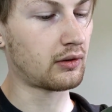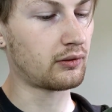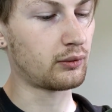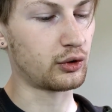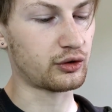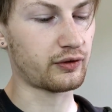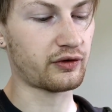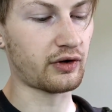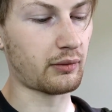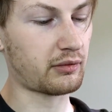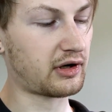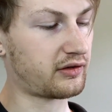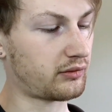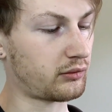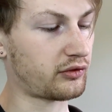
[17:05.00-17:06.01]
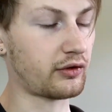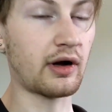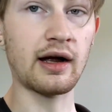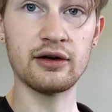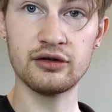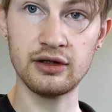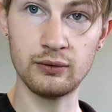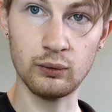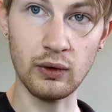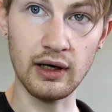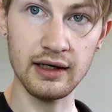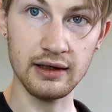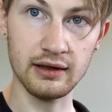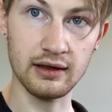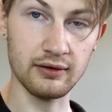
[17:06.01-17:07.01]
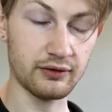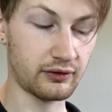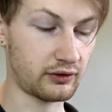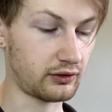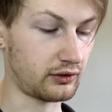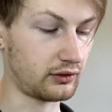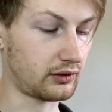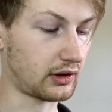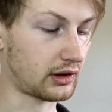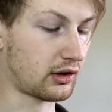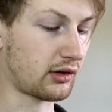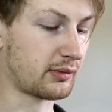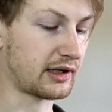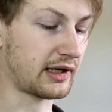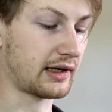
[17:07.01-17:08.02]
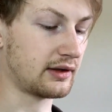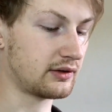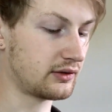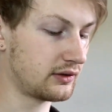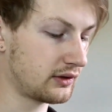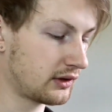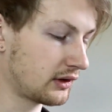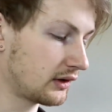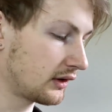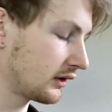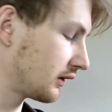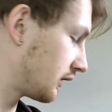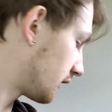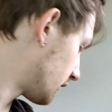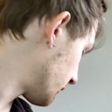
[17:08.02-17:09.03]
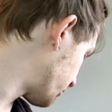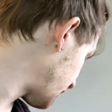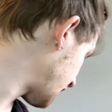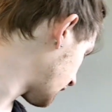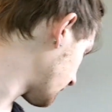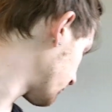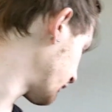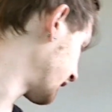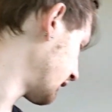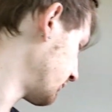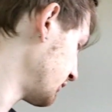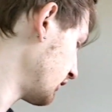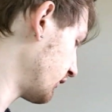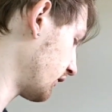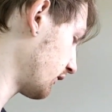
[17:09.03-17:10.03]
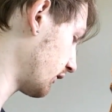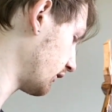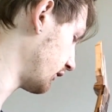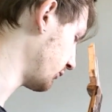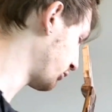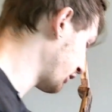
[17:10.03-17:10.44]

which for some reason was not actually wide enough to accommodate the pickup ring I'm using on the